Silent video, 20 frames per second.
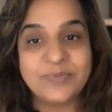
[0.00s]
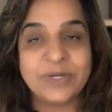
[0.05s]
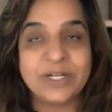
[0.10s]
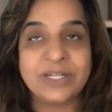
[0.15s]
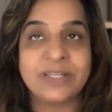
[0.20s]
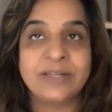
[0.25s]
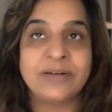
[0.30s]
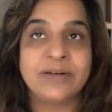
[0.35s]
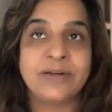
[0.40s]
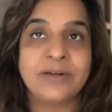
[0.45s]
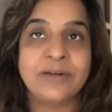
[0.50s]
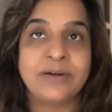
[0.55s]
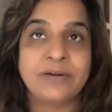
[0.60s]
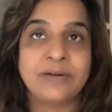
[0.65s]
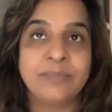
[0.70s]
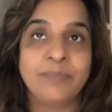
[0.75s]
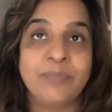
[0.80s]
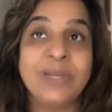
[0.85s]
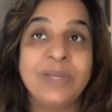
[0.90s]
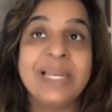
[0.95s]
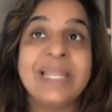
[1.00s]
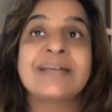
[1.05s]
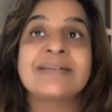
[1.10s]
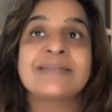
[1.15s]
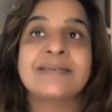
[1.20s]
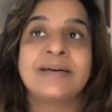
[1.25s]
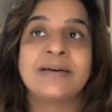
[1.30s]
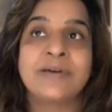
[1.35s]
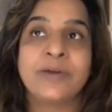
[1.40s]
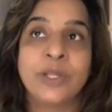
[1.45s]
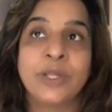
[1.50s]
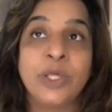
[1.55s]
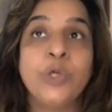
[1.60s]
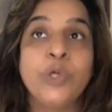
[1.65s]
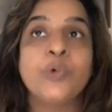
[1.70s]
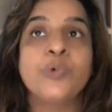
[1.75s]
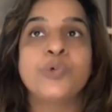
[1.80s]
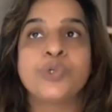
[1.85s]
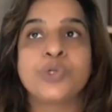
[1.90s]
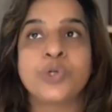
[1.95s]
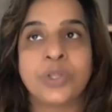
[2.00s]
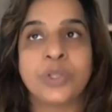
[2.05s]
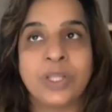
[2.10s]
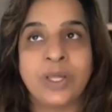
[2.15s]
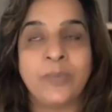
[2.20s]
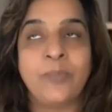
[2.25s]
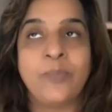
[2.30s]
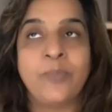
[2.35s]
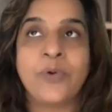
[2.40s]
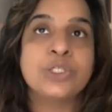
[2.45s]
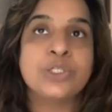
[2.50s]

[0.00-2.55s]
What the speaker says: but their billings are huge on them.